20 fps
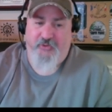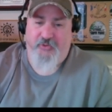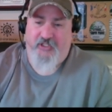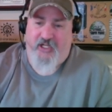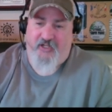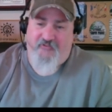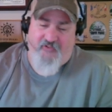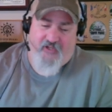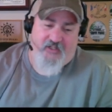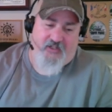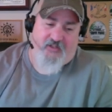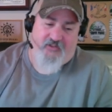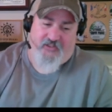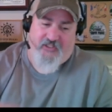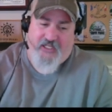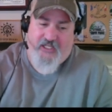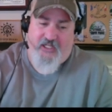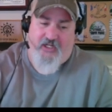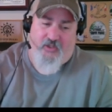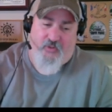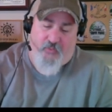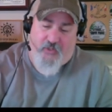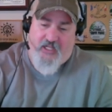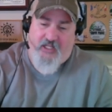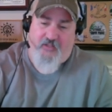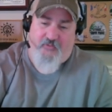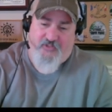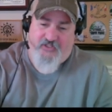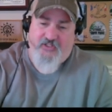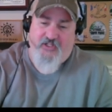And I found out later while
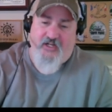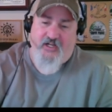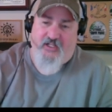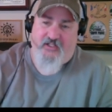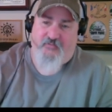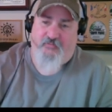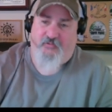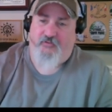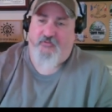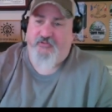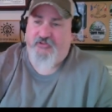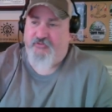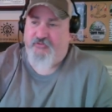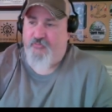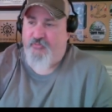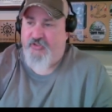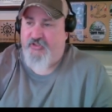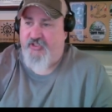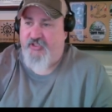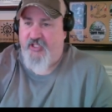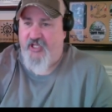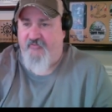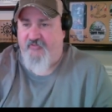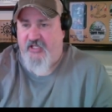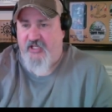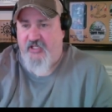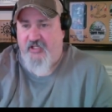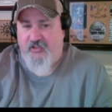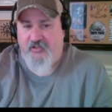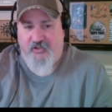I was in the hospital with, with the
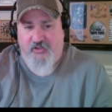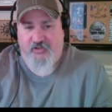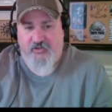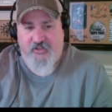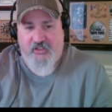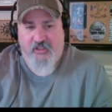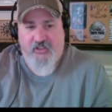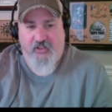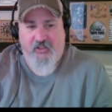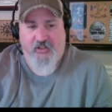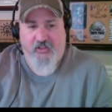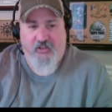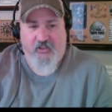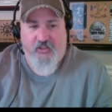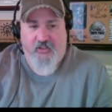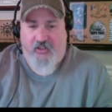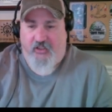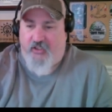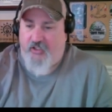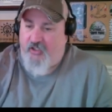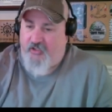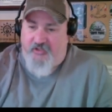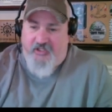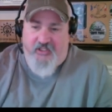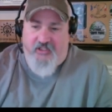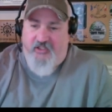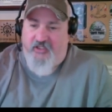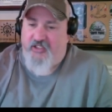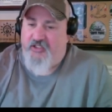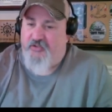Afghani dude, uh, they
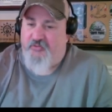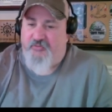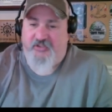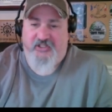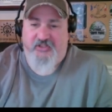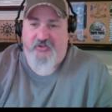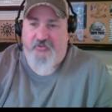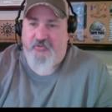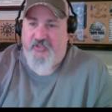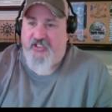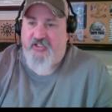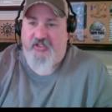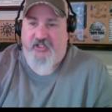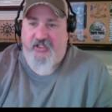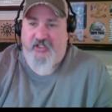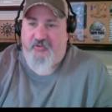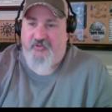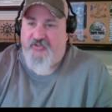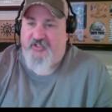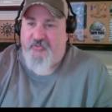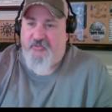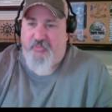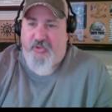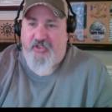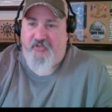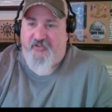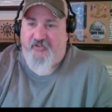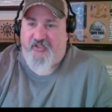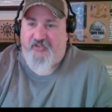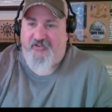didn't need to redo anything. It was done
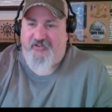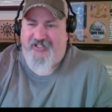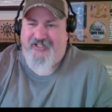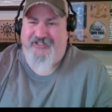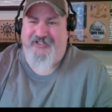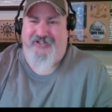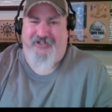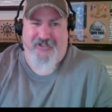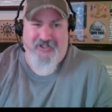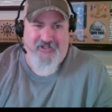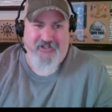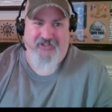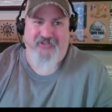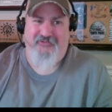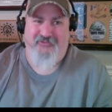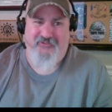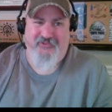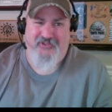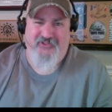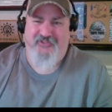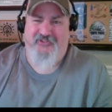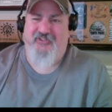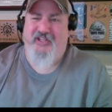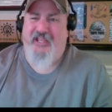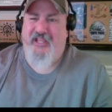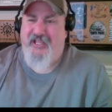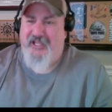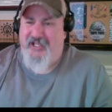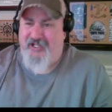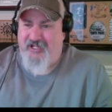perfect, like on wow. the
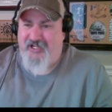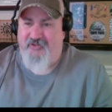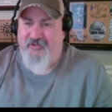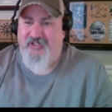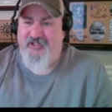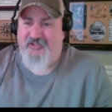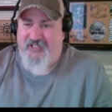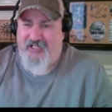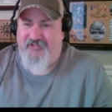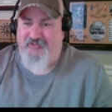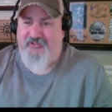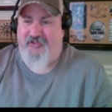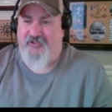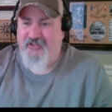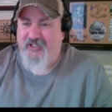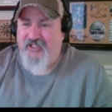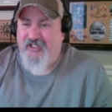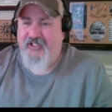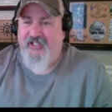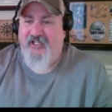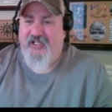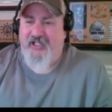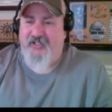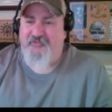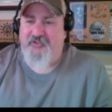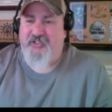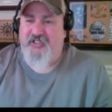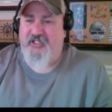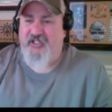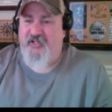sand out in the desert
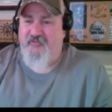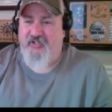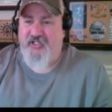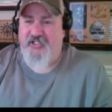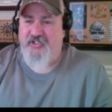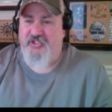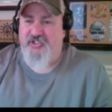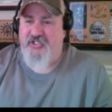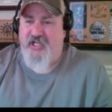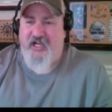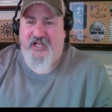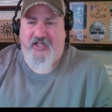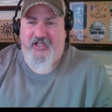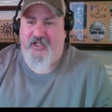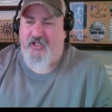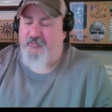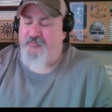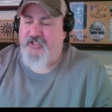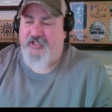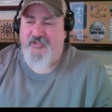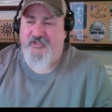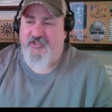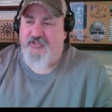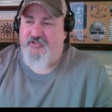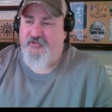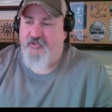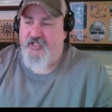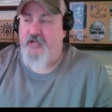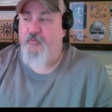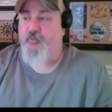after getting everything shot up. They're just
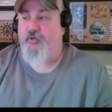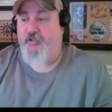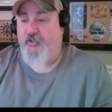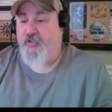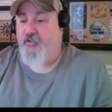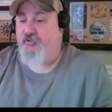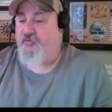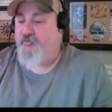they were good.